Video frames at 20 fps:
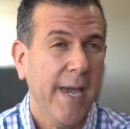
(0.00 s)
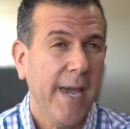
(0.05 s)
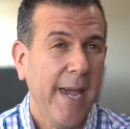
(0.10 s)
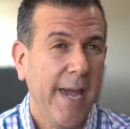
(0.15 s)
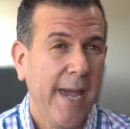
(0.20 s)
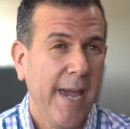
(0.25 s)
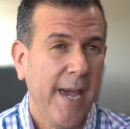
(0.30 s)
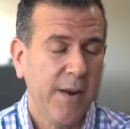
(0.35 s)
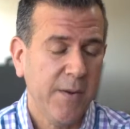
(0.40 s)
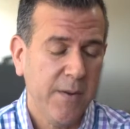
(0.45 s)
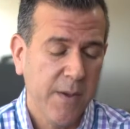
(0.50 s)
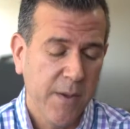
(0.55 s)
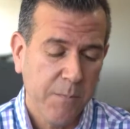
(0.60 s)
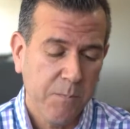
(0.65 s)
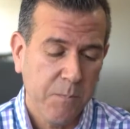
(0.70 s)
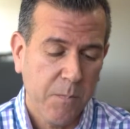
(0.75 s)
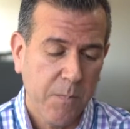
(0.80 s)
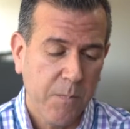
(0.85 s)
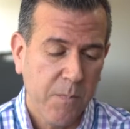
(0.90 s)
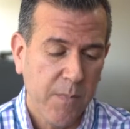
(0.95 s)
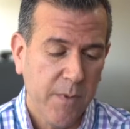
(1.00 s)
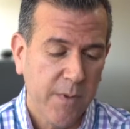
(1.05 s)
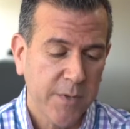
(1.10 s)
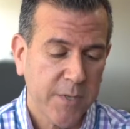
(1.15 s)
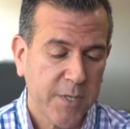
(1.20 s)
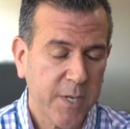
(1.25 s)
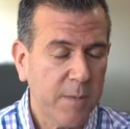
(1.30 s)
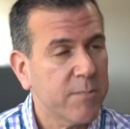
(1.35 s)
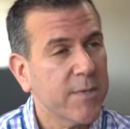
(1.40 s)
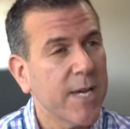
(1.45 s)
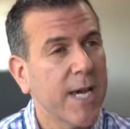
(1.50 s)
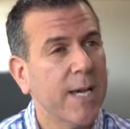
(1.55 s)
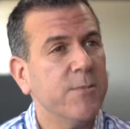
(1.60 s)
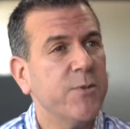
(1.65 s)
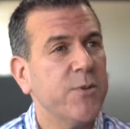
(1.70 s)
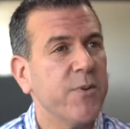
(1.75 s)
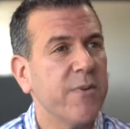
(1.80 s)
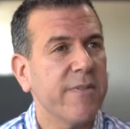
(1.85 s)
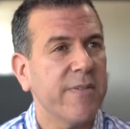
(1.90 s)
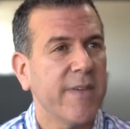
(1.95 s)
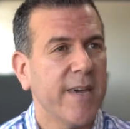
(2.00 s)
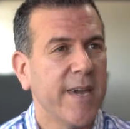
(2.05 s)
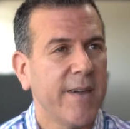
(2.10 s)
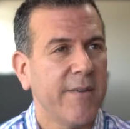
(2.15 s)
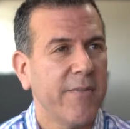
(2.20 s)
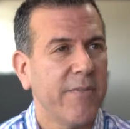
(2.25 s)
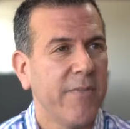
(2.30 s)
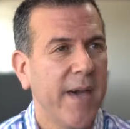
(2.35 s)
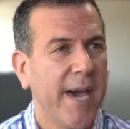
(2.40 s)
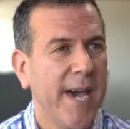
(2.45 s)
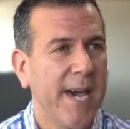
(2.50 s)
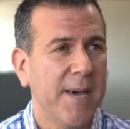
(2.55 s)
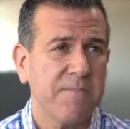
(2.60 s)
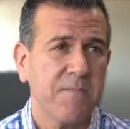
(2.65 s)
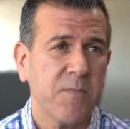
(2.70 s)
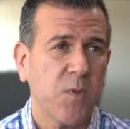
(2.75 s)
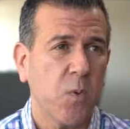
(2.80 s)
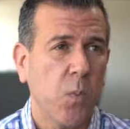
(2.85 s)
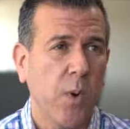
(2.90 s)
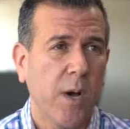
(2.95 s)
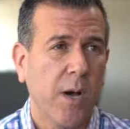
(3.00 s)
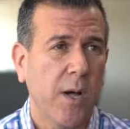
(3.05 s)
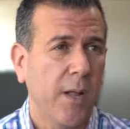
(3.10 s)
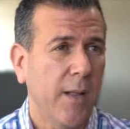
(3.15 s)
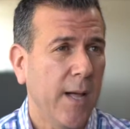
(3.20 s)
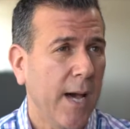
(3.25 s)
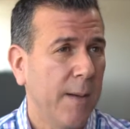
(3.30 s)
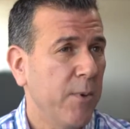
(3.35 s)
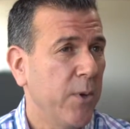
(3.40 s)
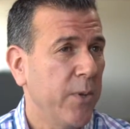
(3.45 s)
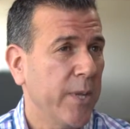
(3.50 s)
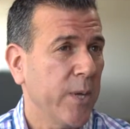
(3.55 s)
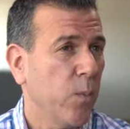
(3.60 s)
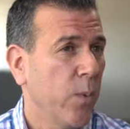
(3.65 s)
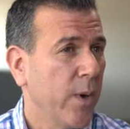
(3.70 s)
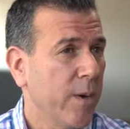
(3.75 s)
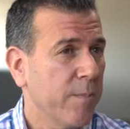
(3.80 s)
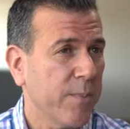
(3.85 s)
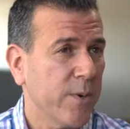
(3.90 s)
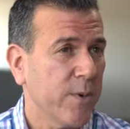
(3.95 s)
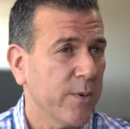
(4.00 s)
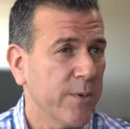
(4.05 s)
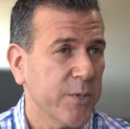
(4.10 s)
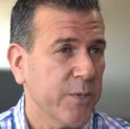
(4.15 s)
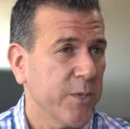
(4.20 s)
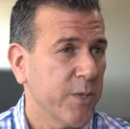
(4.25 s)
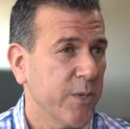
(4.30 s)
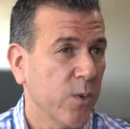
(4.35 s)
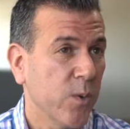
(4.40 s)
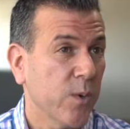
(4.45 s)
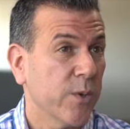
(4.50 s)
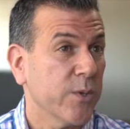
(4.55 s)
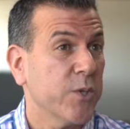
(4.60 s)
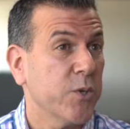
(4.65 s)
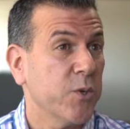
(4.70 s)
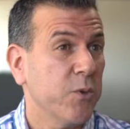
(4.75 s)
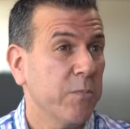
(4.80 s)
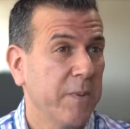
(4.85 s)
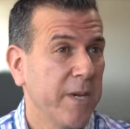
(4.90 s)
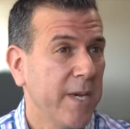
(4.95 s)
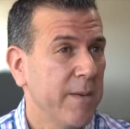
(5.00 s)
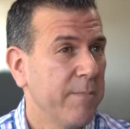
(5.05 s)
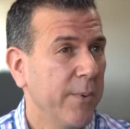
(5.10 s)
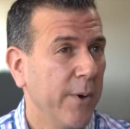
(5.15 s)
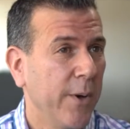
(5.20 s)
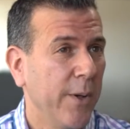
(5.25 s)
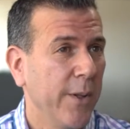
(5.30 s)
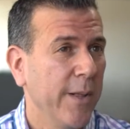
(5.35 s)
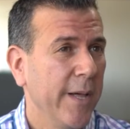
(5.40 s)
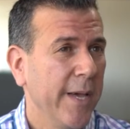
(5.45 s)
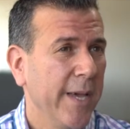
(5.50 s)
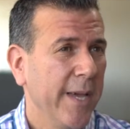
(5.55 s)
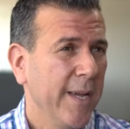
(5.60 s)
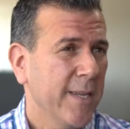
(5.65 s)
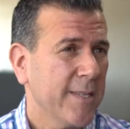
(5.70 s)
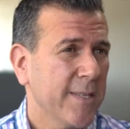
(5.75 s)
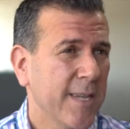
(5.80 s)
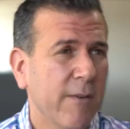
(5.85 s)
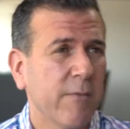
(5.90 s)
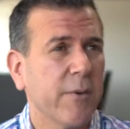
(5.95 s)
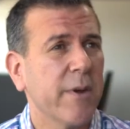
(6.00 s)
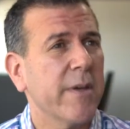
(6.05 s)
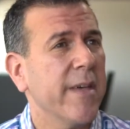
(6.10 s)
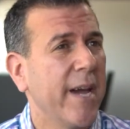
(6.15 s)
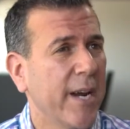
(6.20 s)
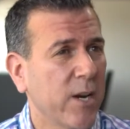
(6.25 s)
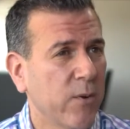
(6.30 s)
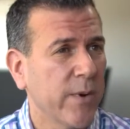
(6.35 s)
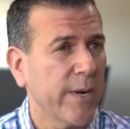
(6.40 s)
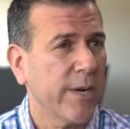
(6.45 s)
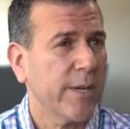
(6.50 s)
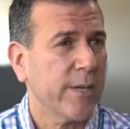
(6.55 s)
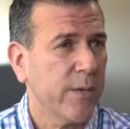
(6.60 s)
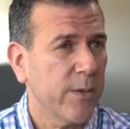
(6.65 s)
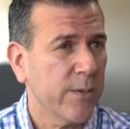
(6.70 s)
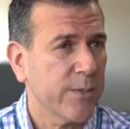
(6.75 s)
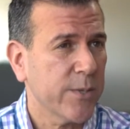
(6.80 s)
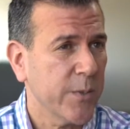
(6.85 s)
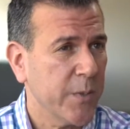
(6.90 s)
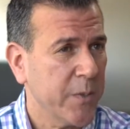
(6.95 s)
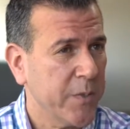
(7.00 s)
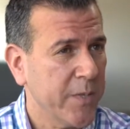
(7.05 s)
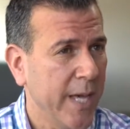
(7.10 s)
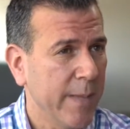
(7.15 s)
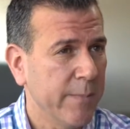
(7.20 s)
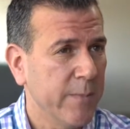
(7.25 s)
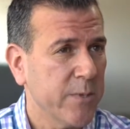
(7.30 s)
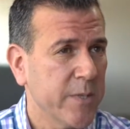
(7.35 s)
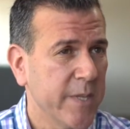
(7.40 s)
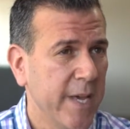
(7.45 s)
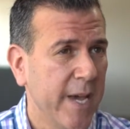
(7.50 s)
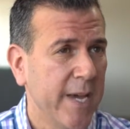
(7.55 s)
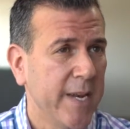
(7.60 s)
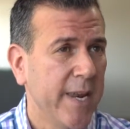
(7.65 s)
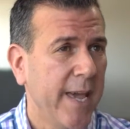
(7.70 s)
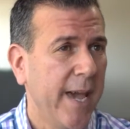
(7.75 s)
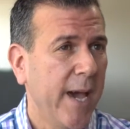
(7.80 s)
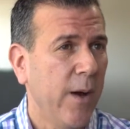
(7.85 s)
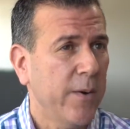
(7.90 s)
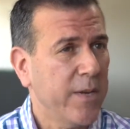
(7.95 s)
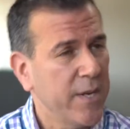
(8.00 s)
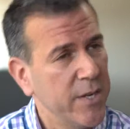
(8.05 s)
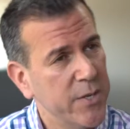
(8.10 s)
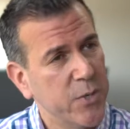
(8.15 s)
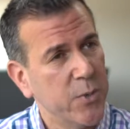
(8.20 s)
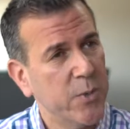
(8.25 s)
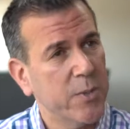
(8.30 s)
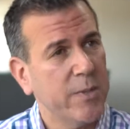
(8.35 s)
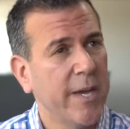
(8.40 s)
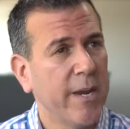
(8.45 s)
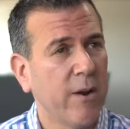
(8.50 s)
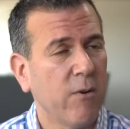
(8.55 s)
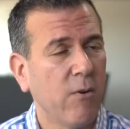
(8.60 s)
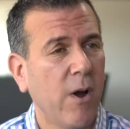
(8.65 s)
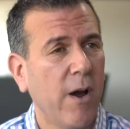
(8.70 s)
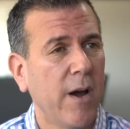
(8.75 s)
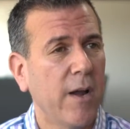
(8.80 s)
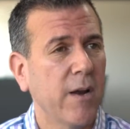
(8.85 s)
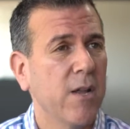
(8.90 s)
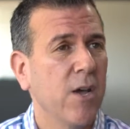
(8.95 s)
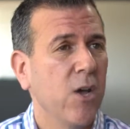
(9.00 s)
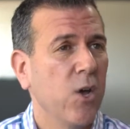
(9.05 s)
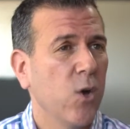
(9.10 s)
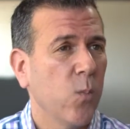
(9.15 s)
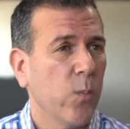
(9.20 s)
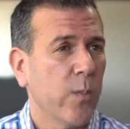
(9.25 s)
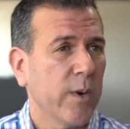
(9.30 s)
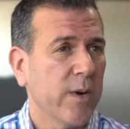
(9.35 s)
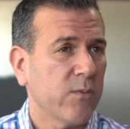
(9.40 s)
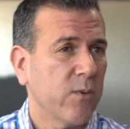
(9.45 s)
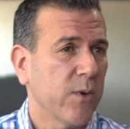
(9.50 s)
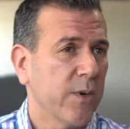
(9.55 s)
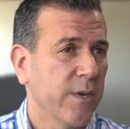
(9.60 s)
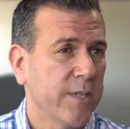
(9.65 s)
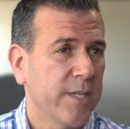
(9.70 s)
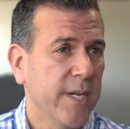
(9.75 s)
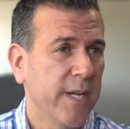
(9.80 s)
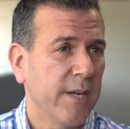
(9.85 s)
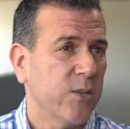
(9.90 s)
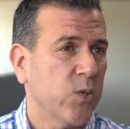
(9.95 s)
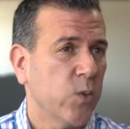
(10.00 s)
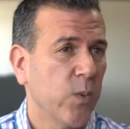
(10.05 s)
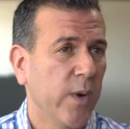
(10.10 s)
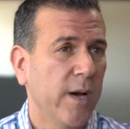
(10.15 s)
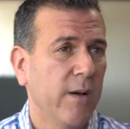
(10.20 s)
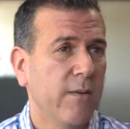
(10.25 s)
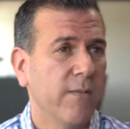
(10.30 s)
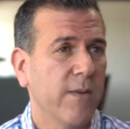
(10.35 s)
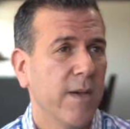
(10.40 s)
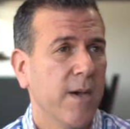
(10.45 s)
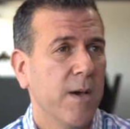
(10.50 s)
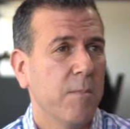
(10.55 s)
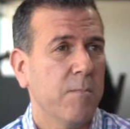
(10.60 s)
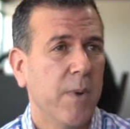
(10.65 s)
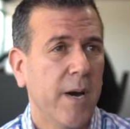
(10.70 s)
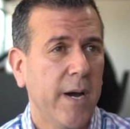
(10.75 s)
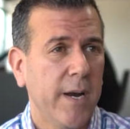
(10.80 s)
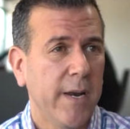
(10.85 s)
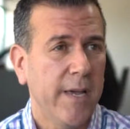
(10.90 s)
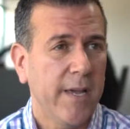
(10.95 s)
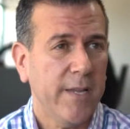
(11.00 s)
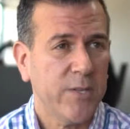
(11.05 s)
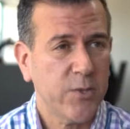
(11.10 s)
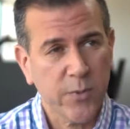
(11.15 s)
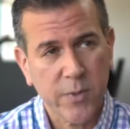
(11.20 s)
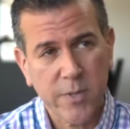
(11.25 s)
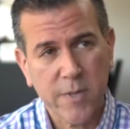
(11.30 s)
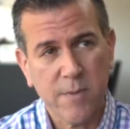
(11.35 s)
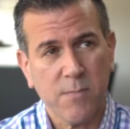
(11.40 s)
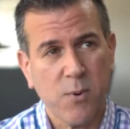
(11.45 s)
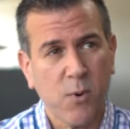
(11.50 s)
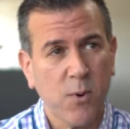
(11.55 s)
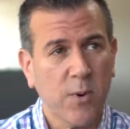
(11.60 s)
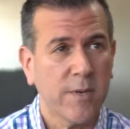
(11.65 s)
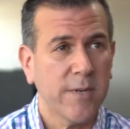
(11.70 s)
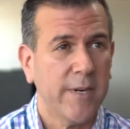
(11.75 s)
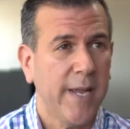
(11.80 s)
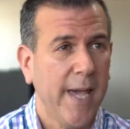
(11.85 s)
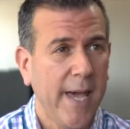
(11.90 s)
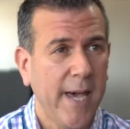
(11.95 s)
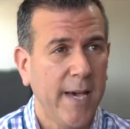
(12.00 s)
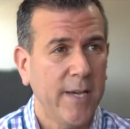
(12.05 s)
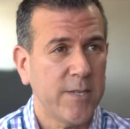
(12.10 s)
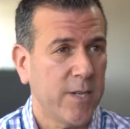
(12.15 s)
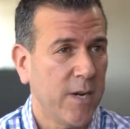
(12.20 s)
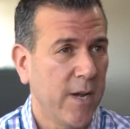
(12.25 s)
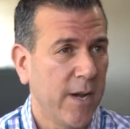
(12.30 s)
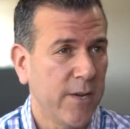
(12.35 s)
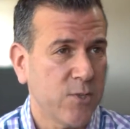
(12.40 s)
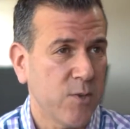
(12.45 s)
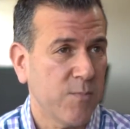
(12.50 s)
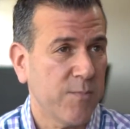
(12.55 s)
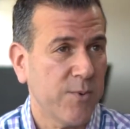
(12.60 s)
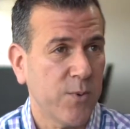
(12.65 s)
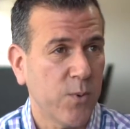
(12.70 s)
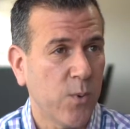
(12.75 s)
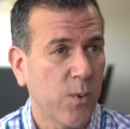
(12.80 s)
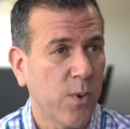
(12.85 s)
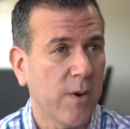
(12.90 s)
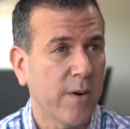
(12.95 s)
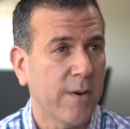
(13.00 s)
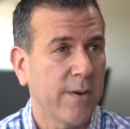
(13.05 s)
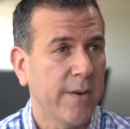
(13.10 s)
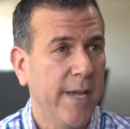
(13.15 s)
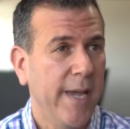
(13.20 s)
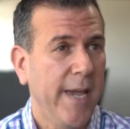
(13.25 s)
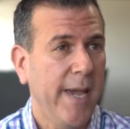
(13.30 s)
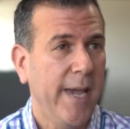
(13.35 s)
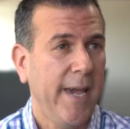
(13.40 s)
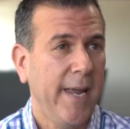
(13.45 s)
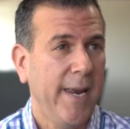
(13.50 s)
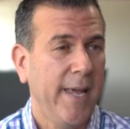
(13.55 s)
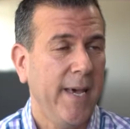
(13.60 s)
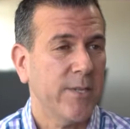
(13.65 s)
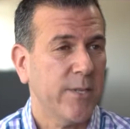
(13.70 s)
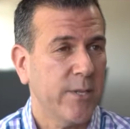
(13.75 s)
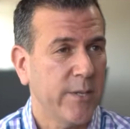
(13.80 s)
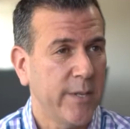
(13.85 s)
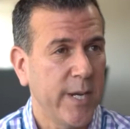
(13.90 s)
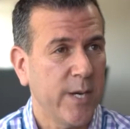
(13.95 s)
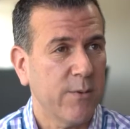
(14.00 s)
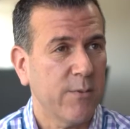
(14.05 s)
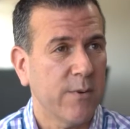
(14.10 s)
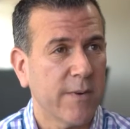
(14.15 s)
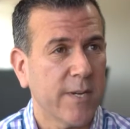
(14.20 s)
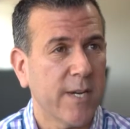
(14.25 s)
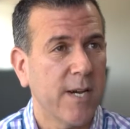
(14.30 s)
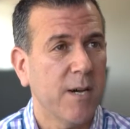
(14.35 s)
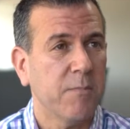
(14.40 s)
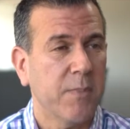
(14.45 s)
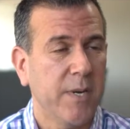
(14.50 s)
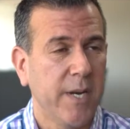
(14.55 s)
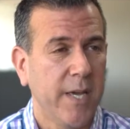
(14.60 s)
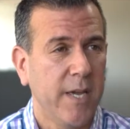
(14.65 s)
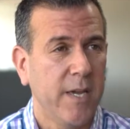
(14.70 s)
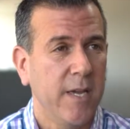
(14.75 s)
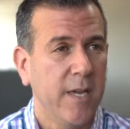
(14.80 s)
And sometimes you think that, well, I'm only one person or two people, it's not really that critical to establish that now. You do it later on when I grow to 10 or 12. But it's really important as an entrepreneur and as a leader of a company